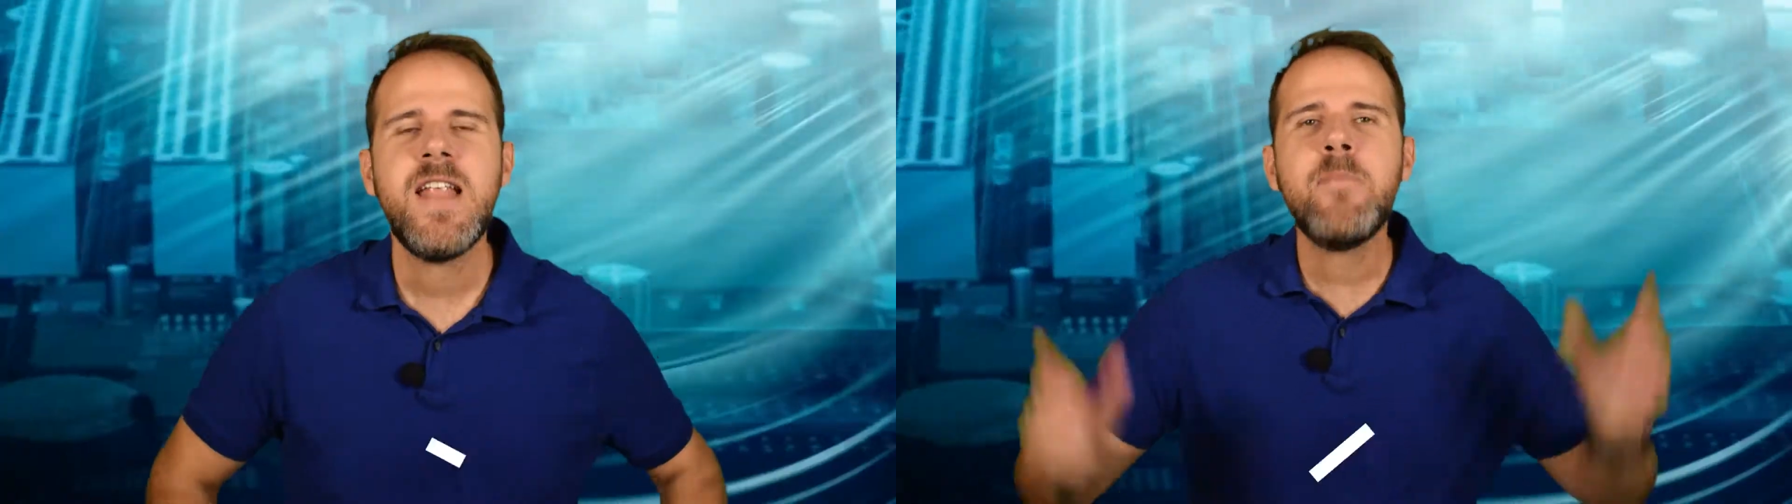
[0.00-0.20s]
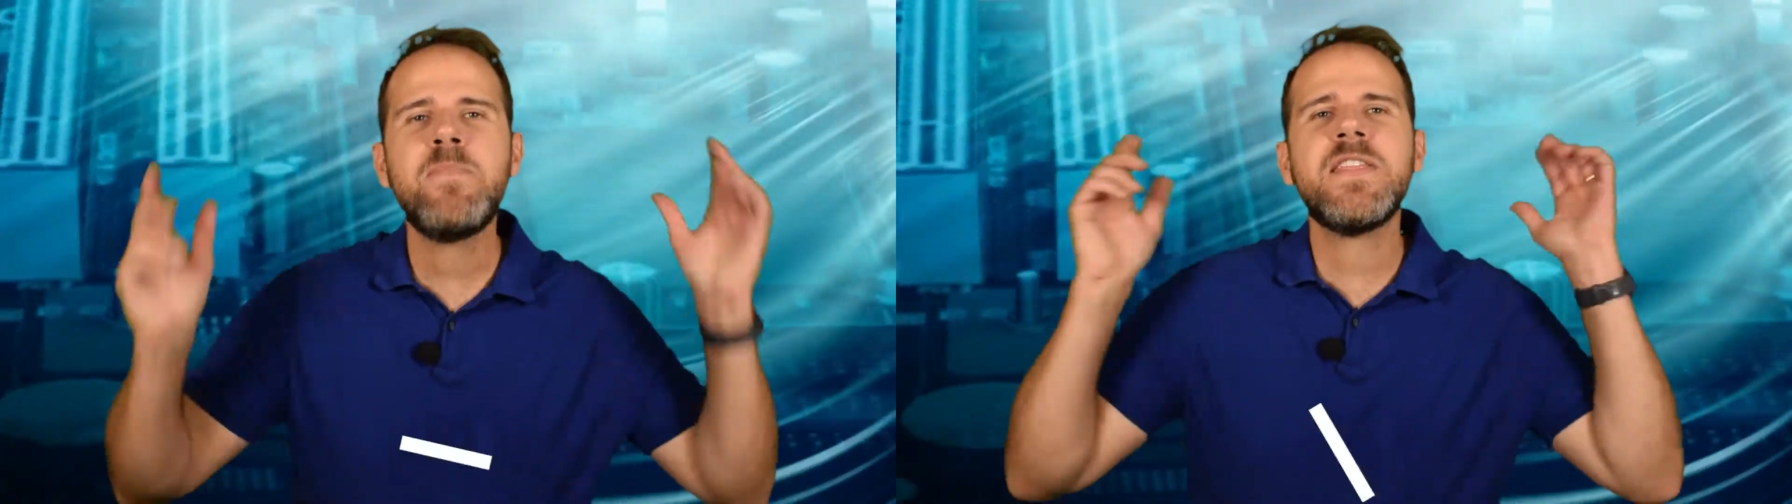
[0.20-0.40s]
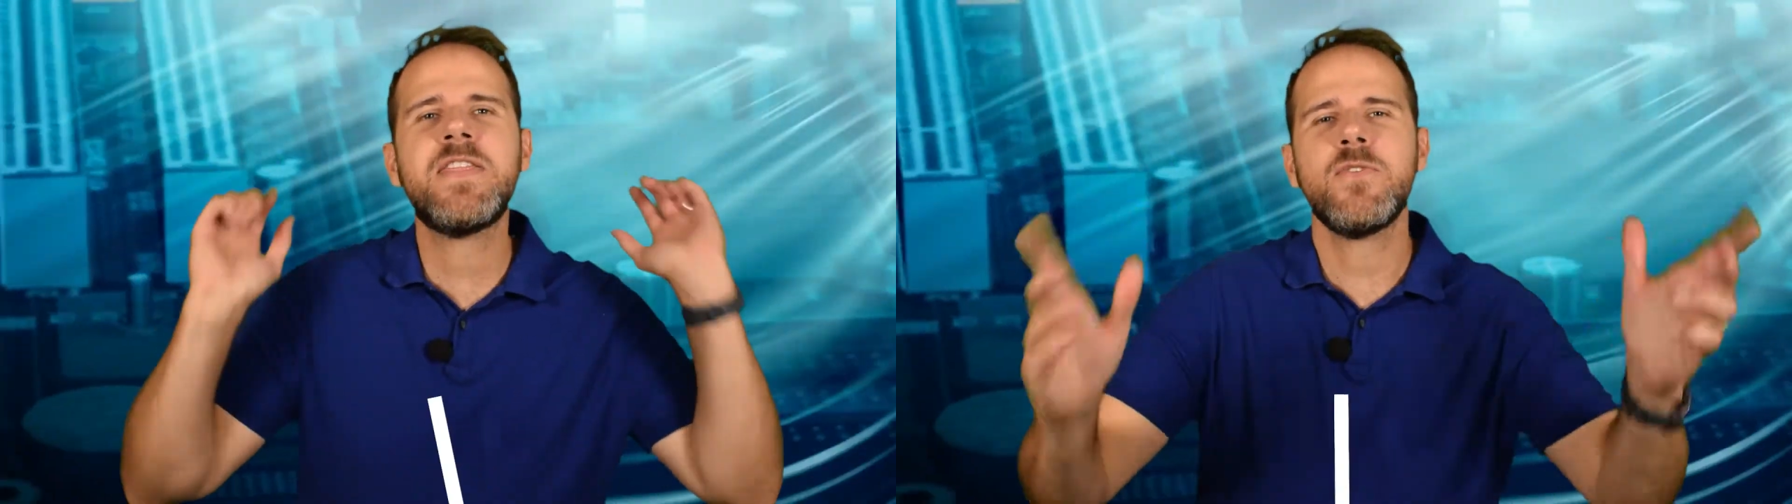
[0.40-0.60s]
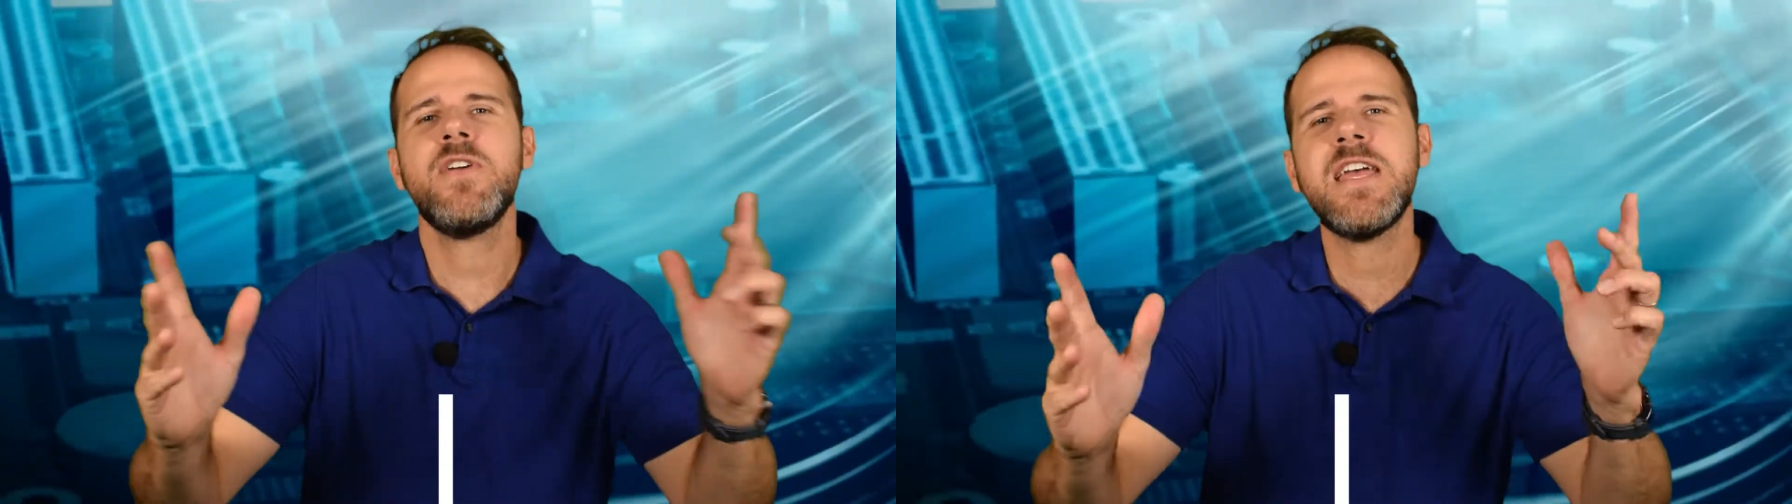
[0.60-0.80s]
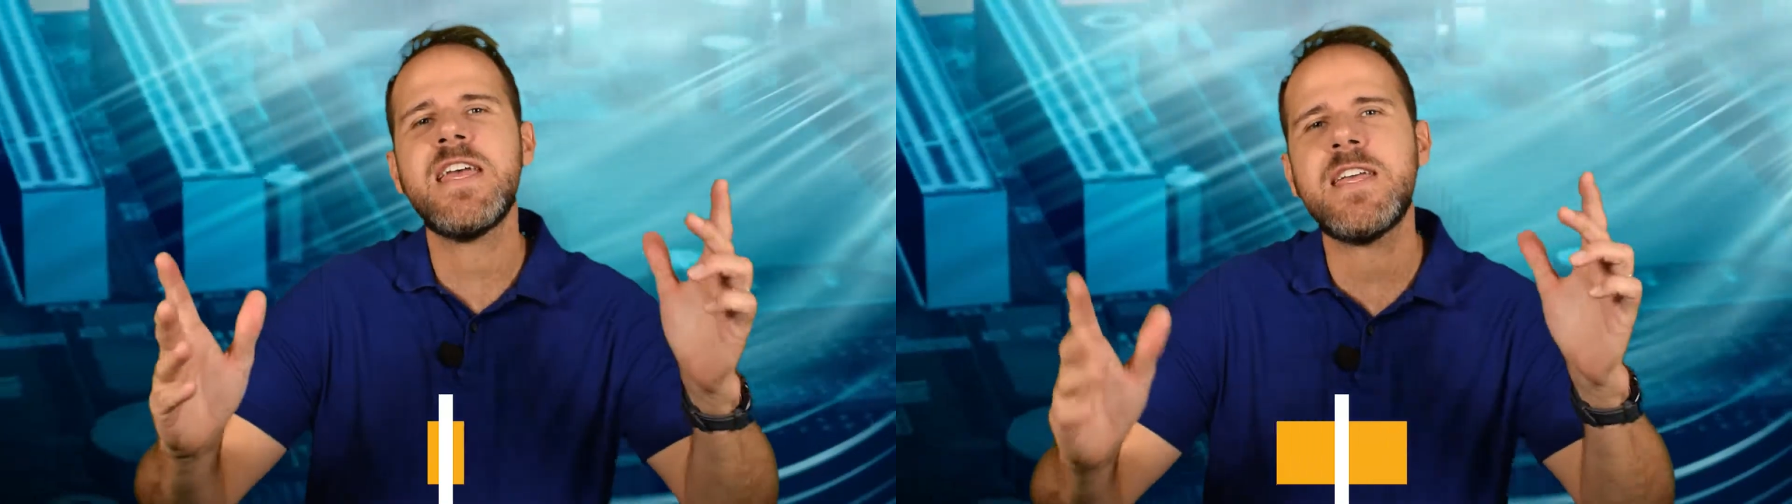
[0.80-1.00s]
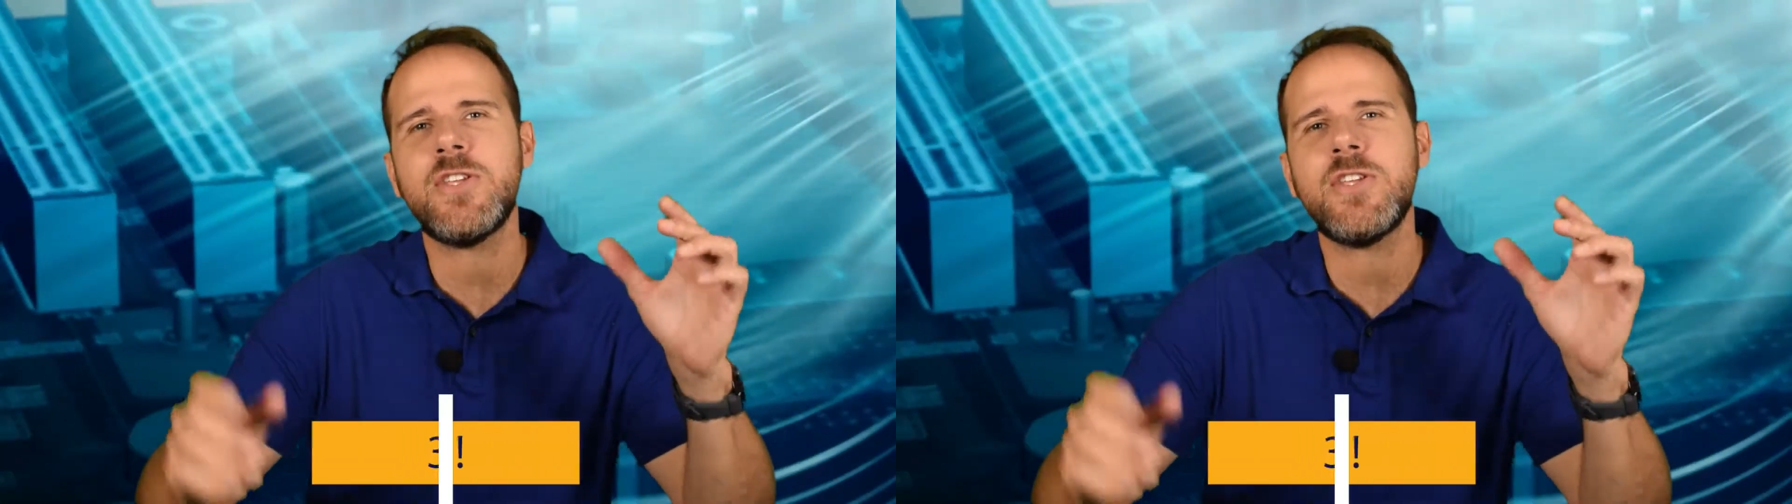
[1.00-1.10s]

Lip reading: Number 3,